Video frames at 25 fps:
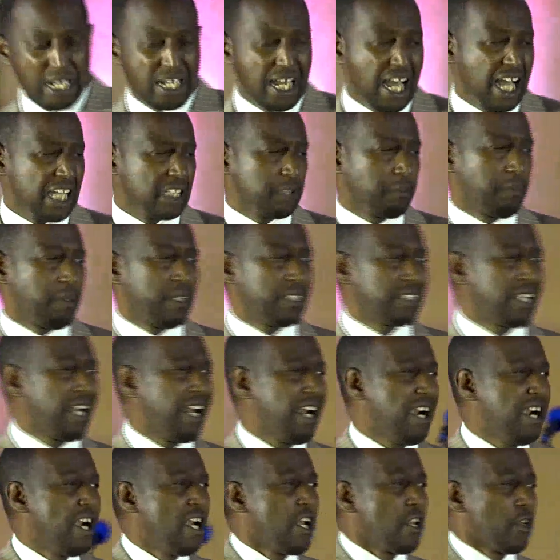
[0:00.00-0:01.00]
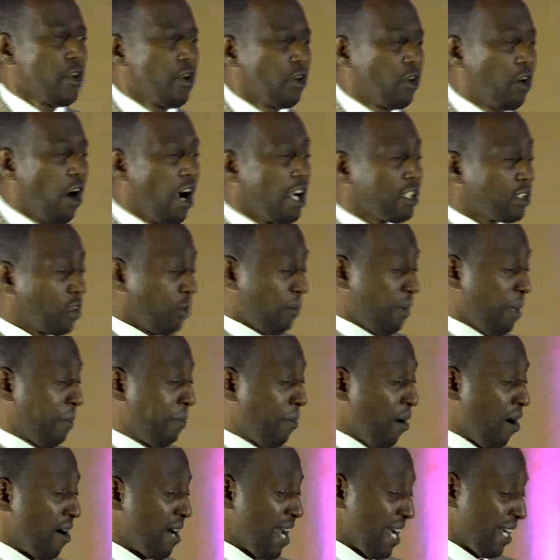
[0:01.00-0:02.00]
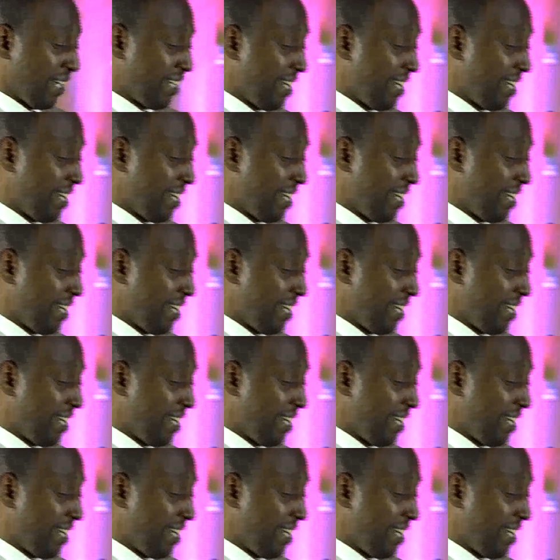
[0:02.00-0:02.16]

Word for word: Yes, Peter, you're going to be born